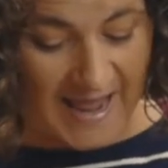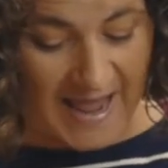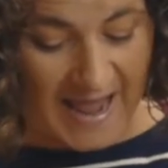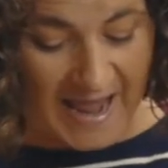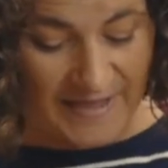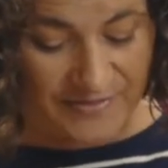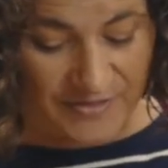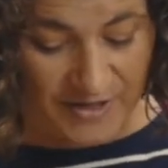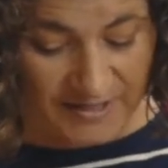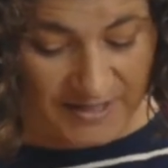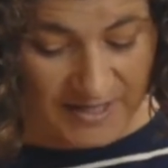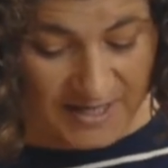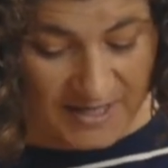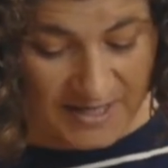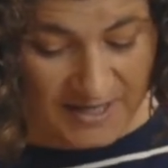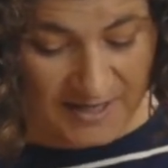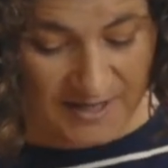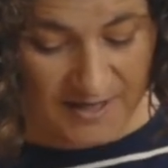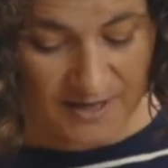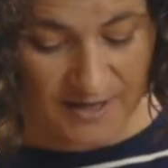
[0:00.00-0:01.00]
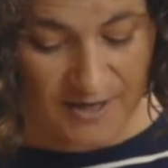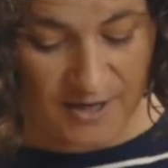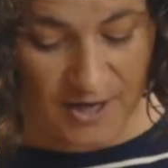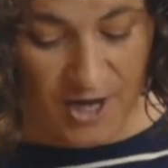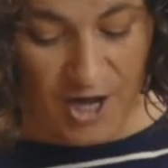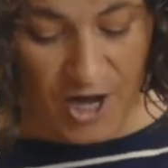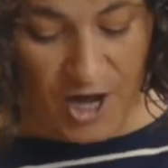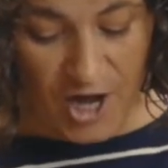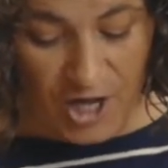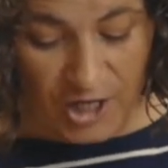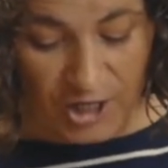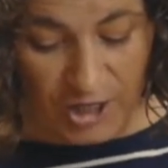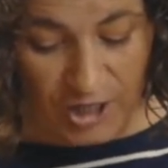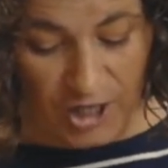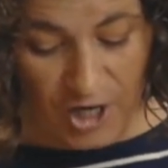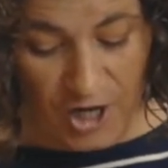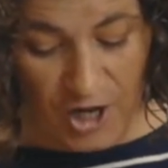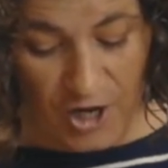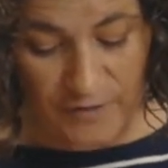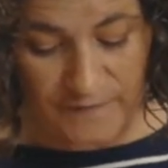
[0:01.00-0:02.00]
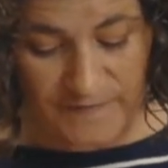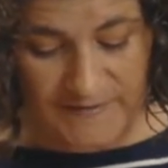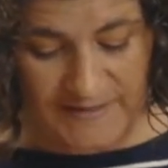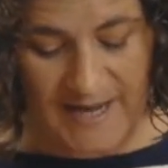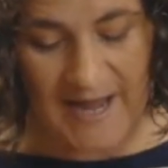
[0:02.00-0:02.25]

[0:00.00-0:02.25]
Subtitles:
and the king loved